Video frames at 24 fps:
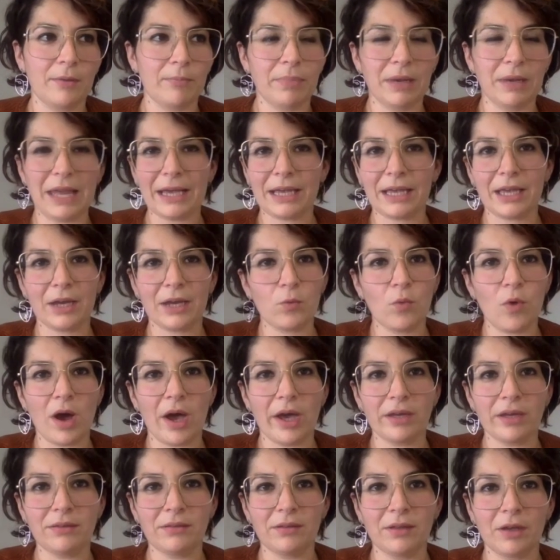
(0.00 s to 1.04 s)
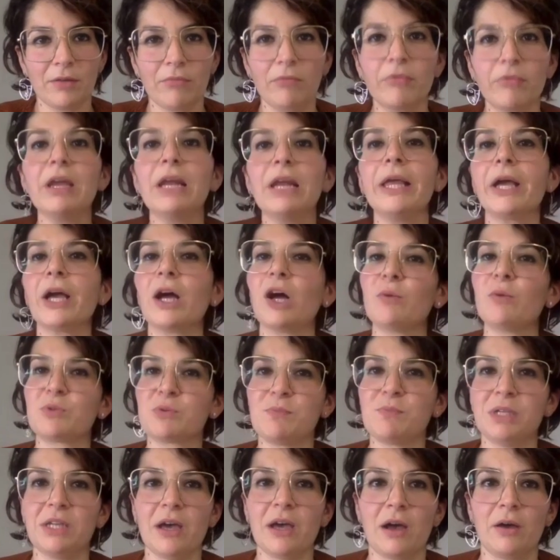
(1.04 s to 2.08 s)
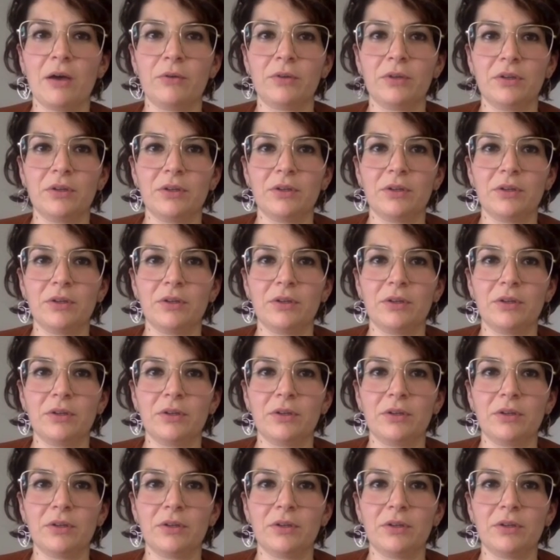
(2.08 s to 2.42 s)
black and white really calms me down.